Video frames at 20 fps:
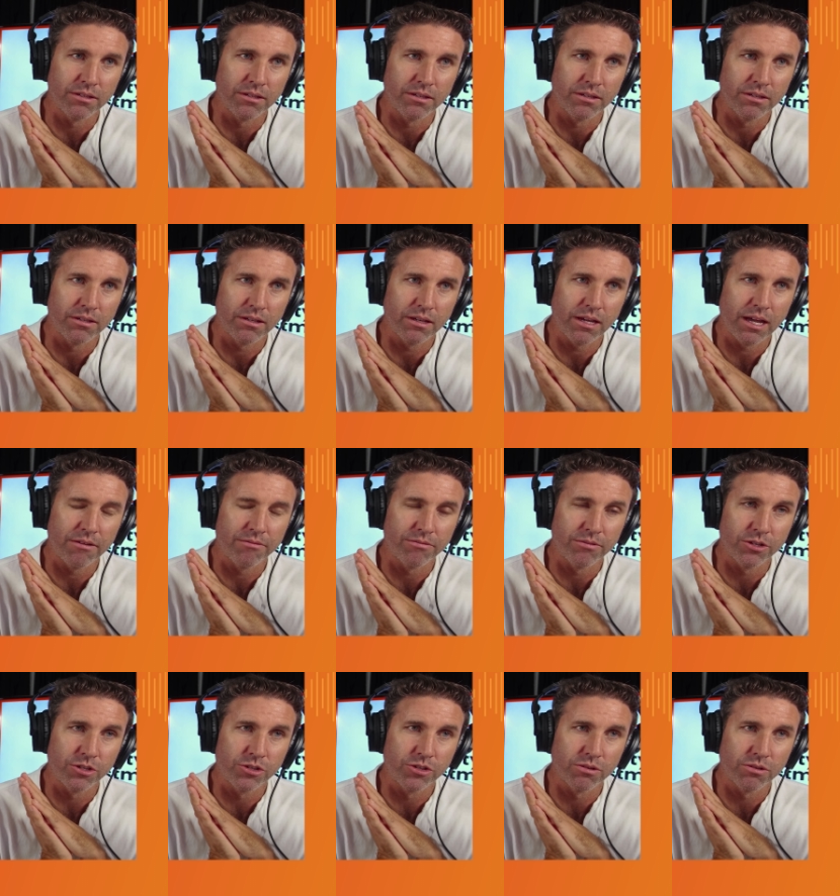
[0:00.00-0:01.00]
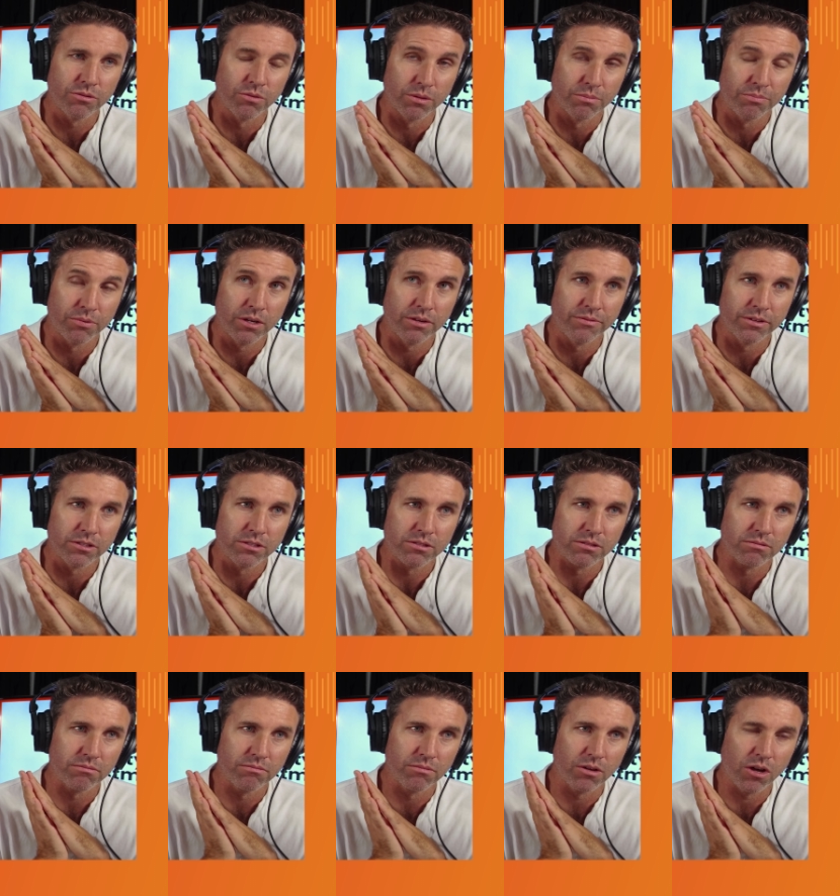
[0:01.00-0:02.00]
the average or the
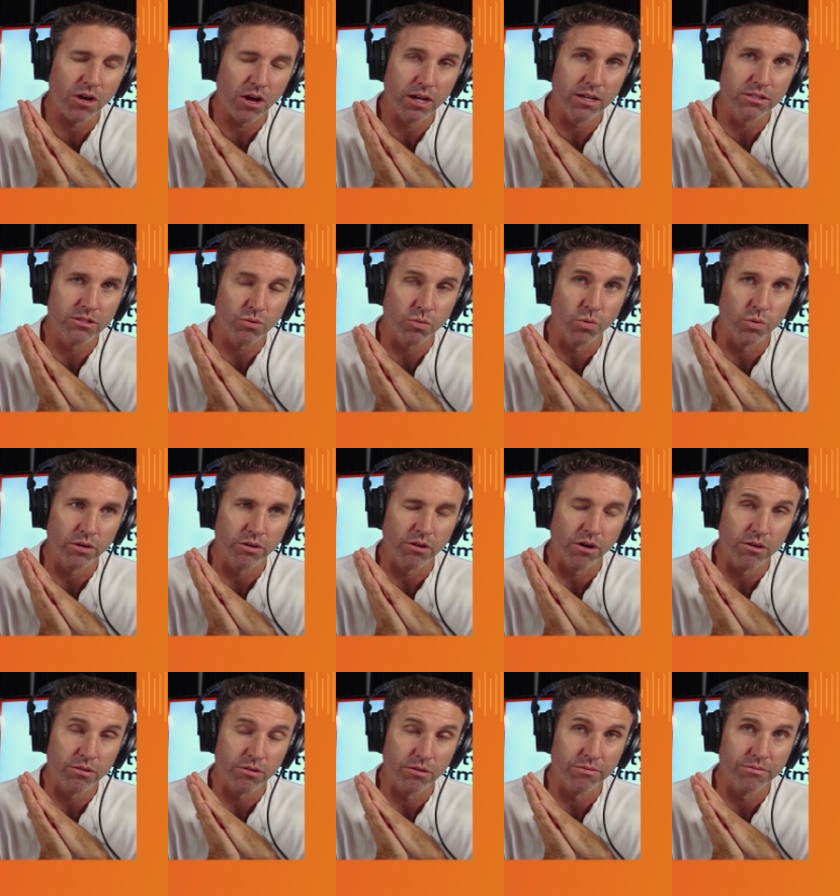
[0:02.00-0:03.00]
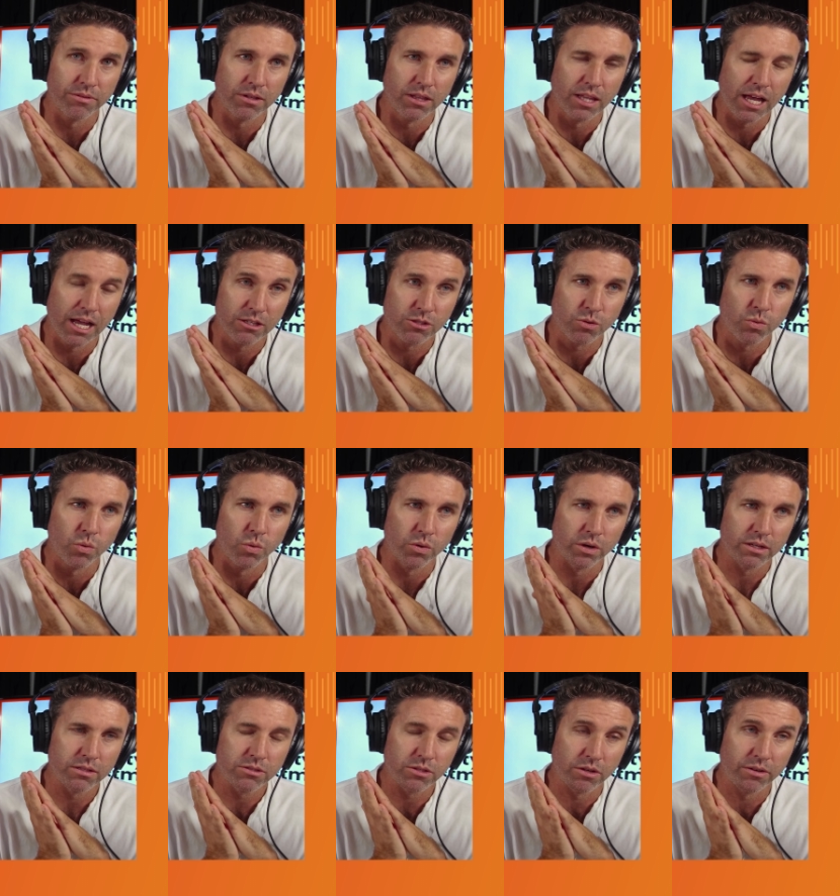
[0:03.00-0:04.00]
previous highest quarter growth of the last
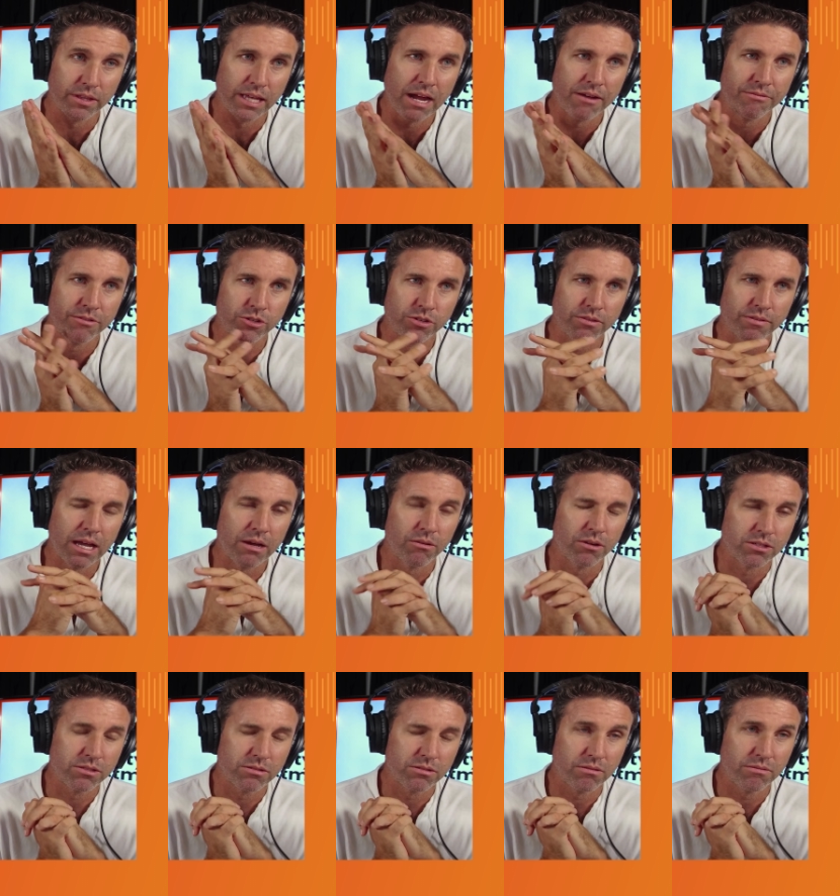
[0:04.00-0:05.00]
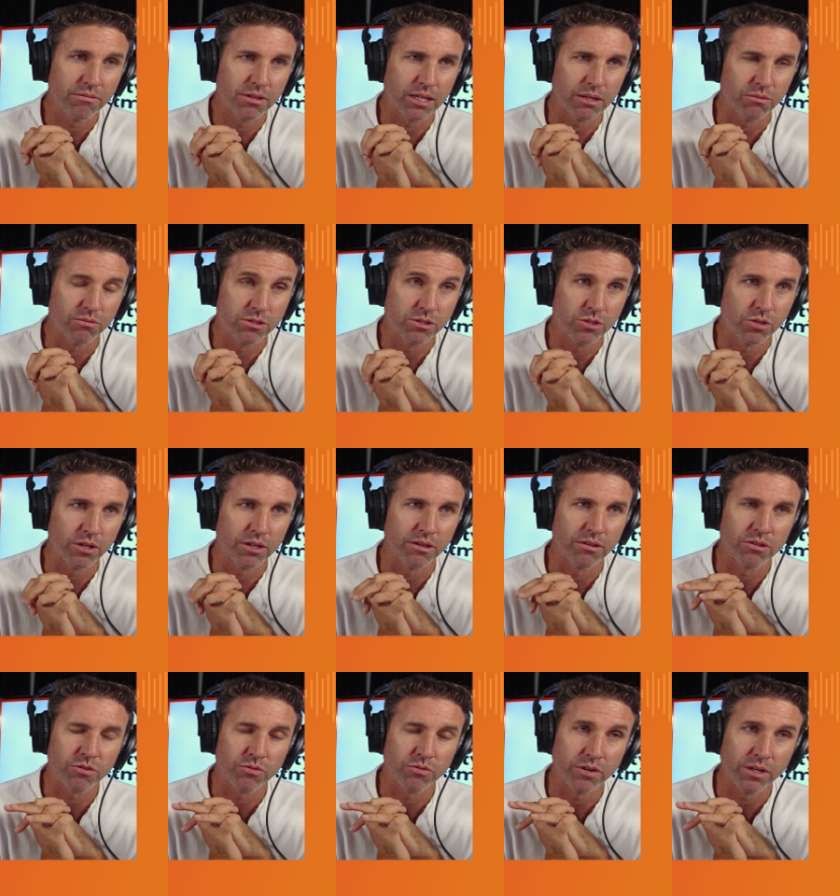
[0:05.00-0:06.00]
quarter. So the average of that was I think was
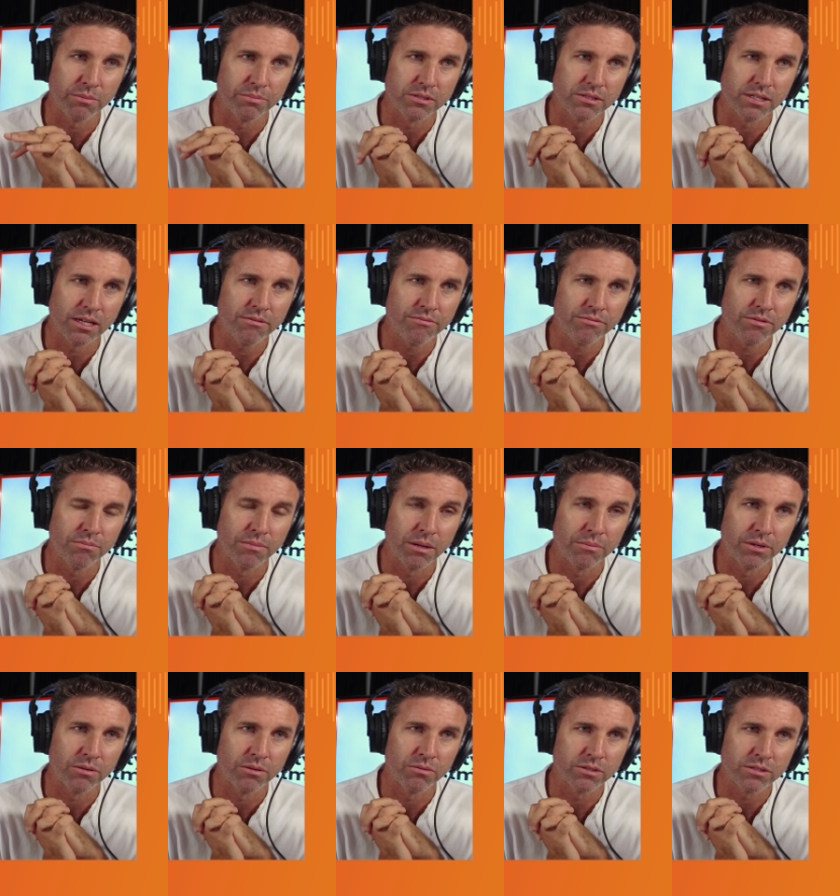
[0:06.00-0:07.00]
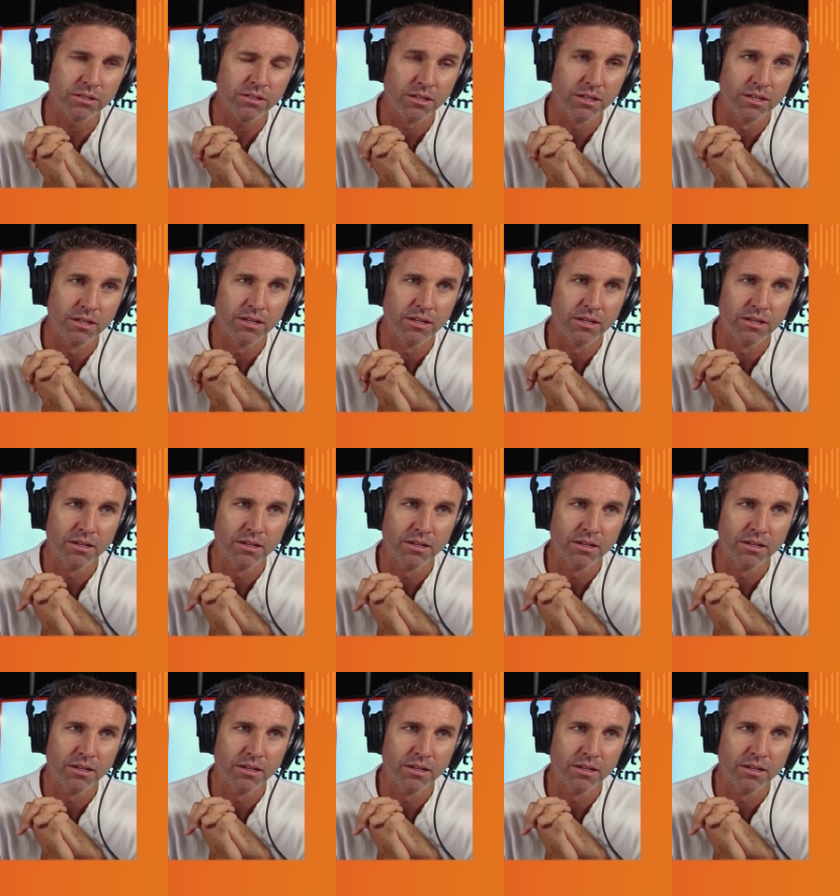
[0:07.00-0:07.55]
circa three percent from memory, yeah. was it?